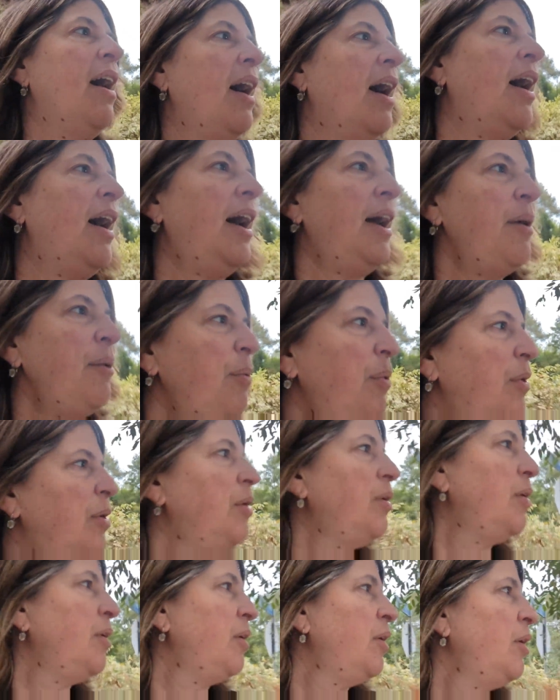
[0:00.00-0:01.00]
I
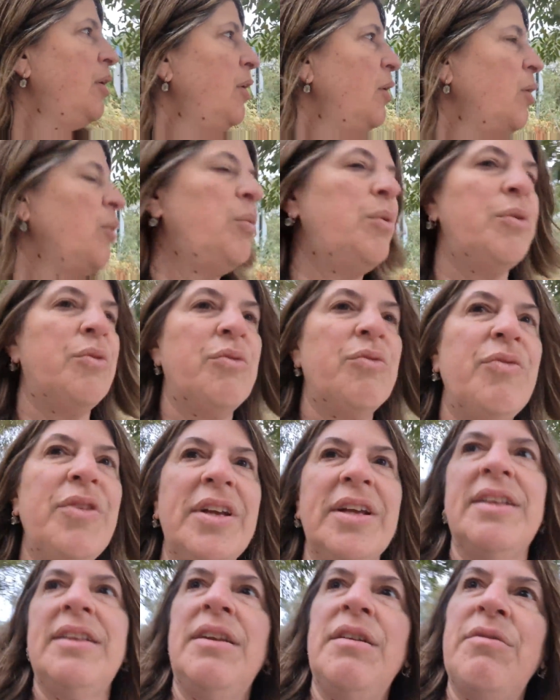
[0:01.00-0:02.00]
would
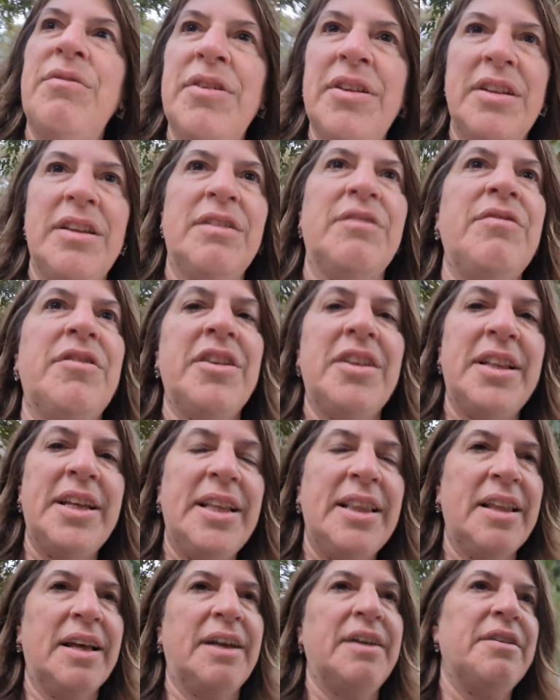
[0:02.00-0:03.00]
really, really, really
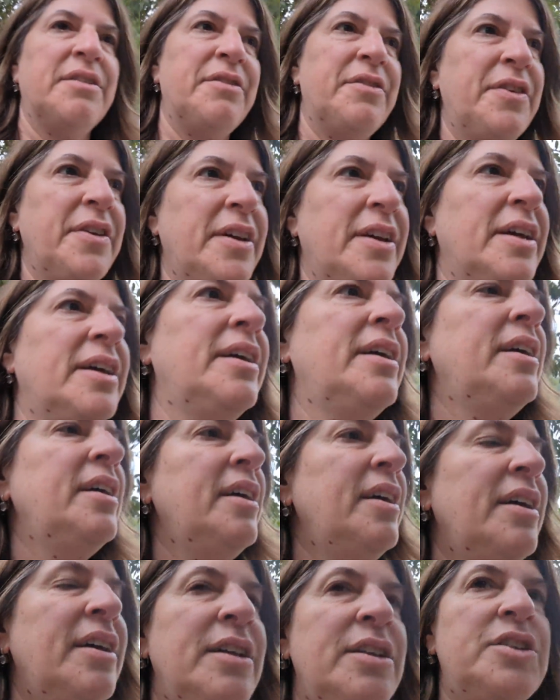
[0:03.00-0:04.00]
love
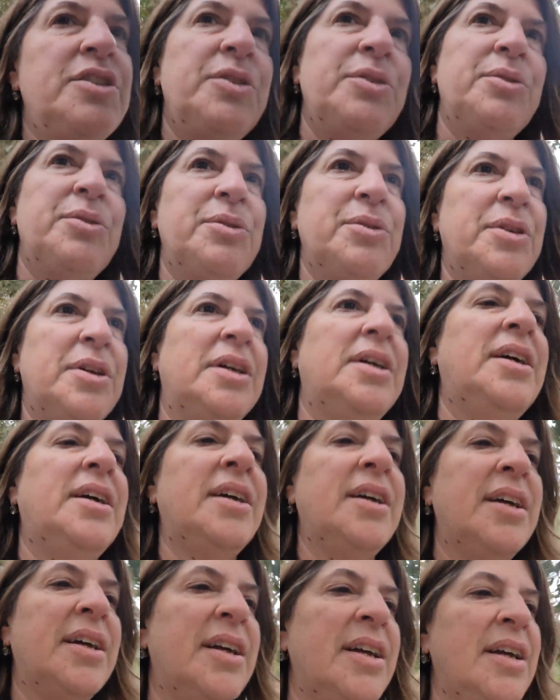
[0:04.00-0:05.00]
to
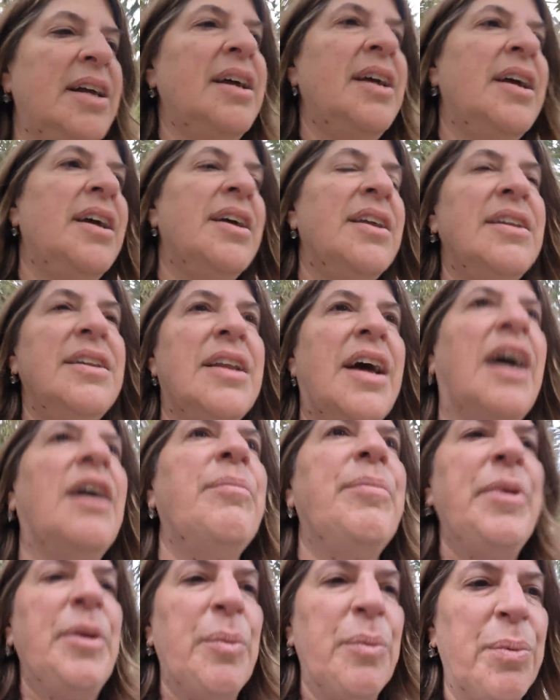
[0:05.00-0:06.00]
not
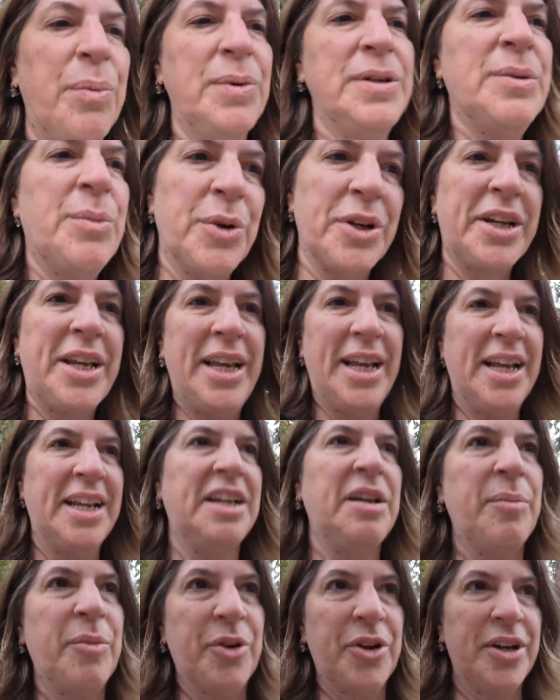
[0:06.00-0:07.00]
be working
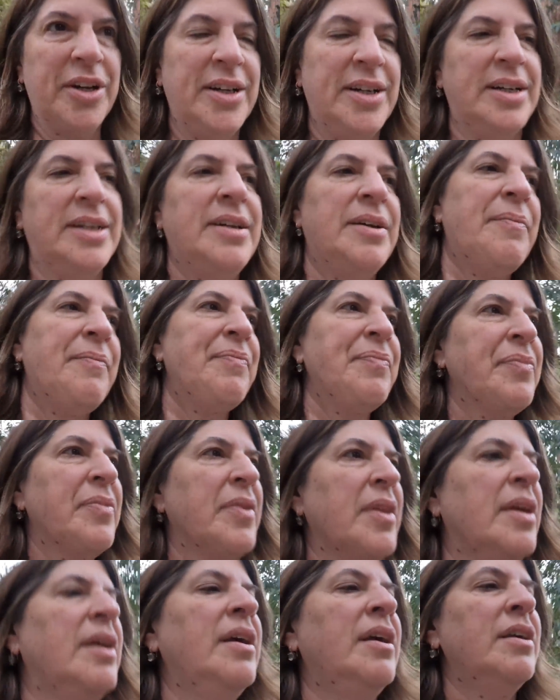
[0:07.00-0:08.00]
anymore
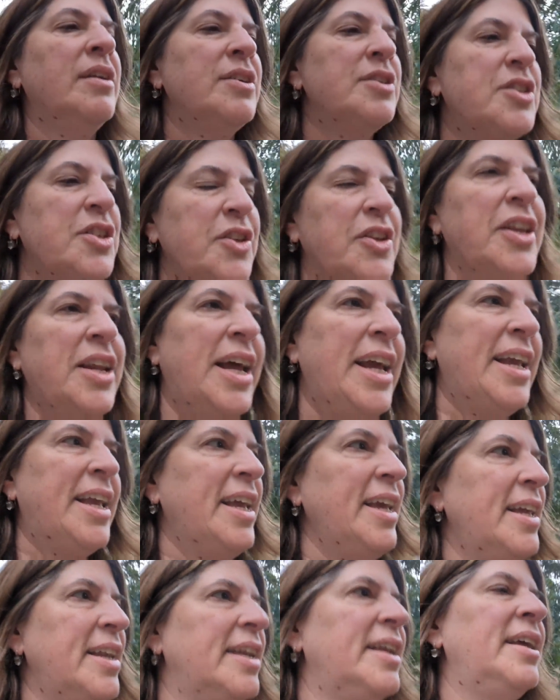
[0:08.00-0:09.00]
so that I
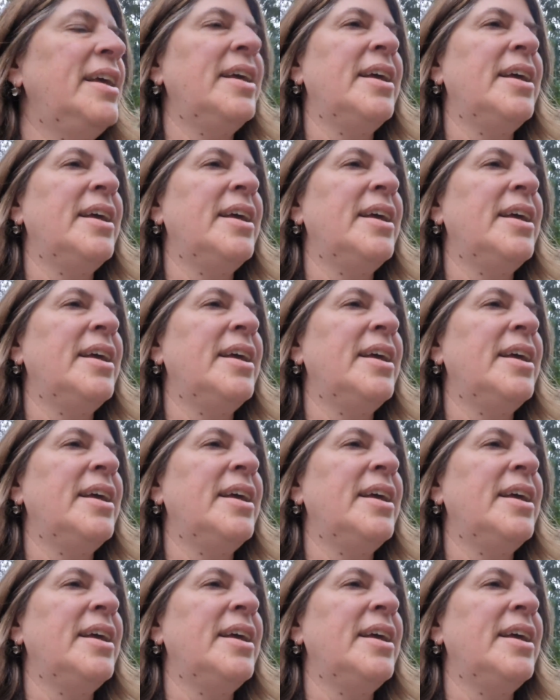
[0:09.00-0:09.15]
can